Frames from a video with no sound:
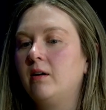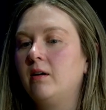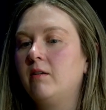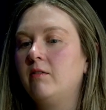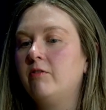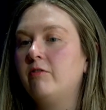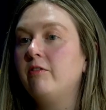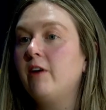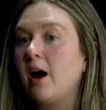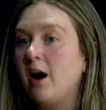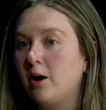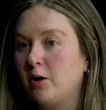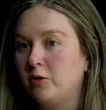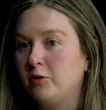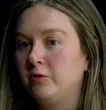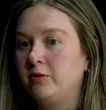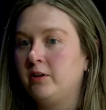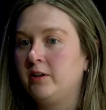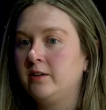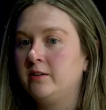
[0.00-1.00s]

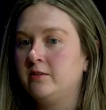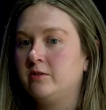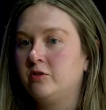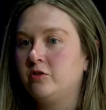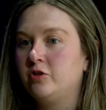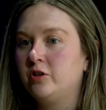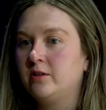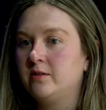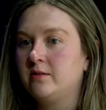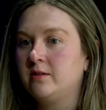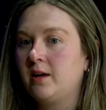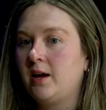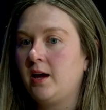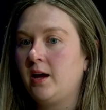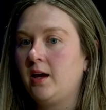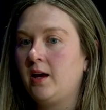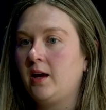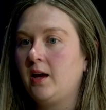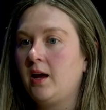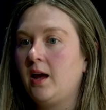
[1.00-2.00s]
found is just
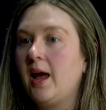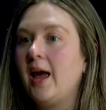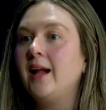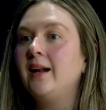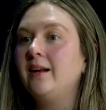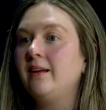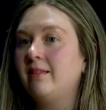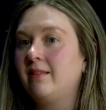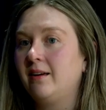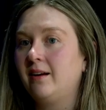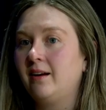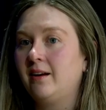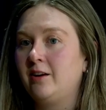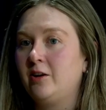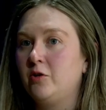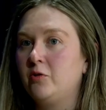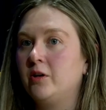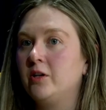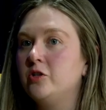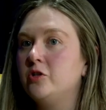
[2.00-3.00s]
like anything,
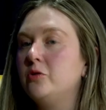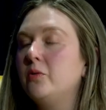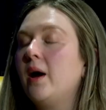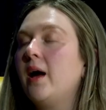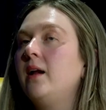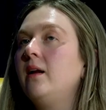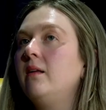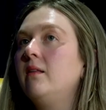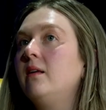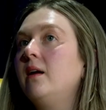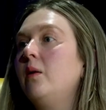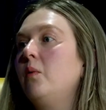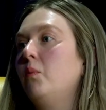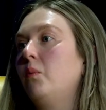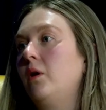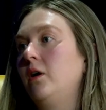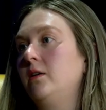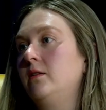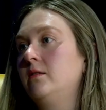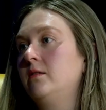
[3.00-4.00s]
you can do anything
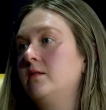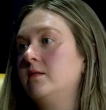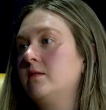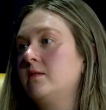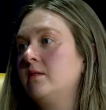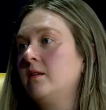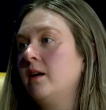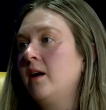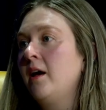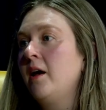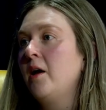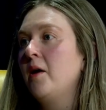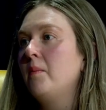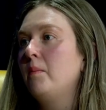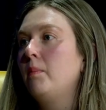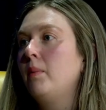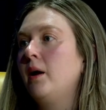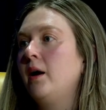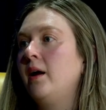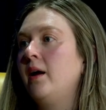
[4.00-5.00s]
once,
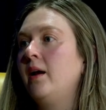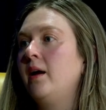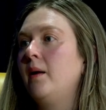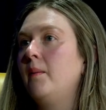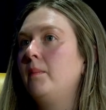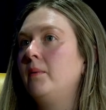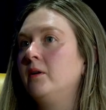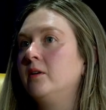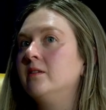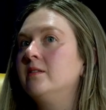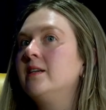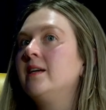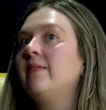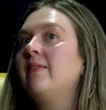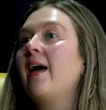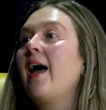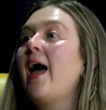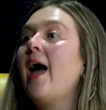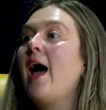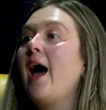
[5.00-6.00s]
but building
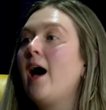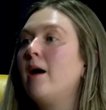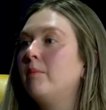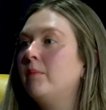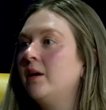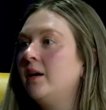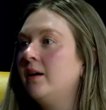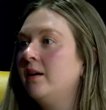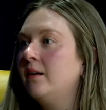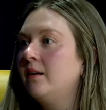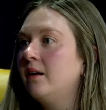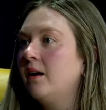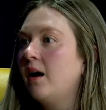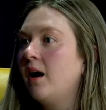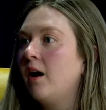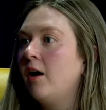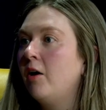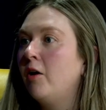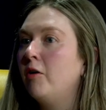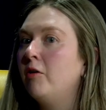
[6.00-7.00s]
the habit
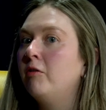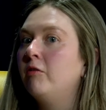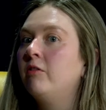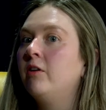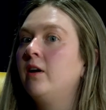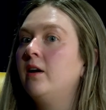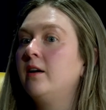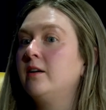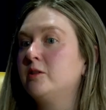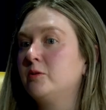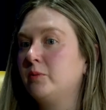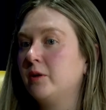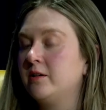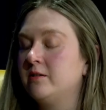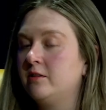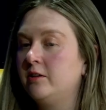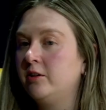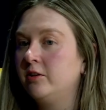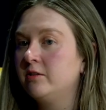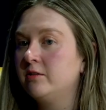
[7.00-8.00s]
of
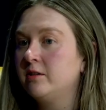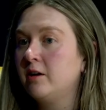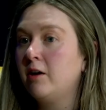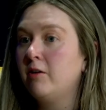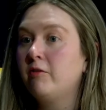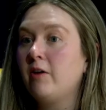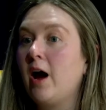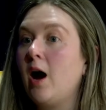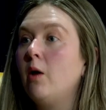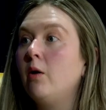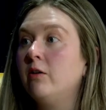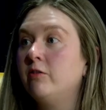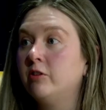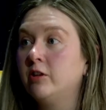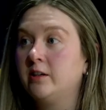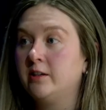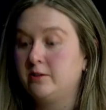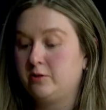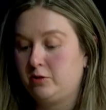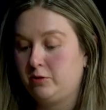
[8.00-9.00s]
expressing yourself, however
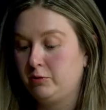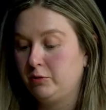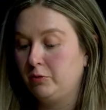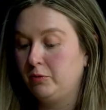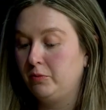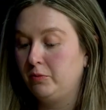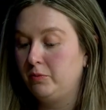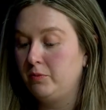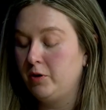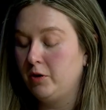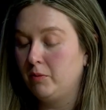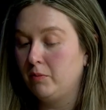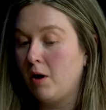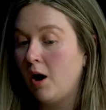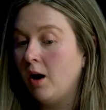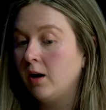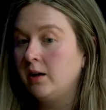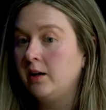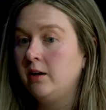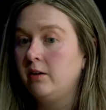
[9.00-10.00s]
it is, through your
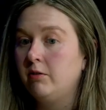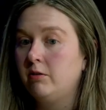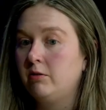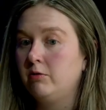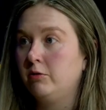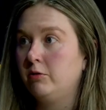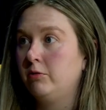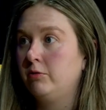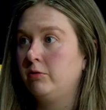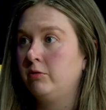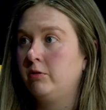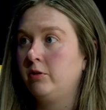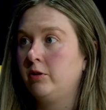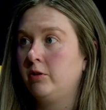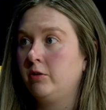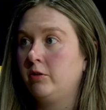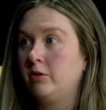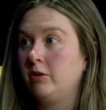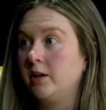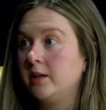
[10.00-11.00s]
body, through your
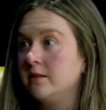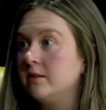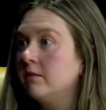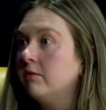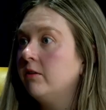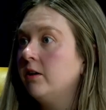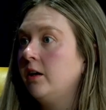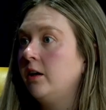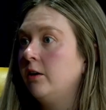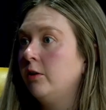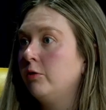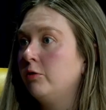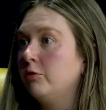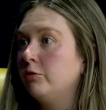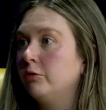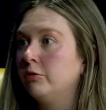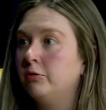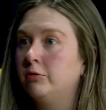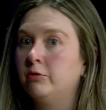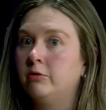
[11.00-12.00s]
creativity,
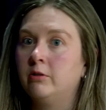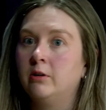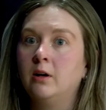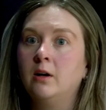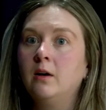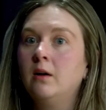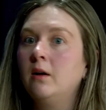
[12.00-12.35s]
through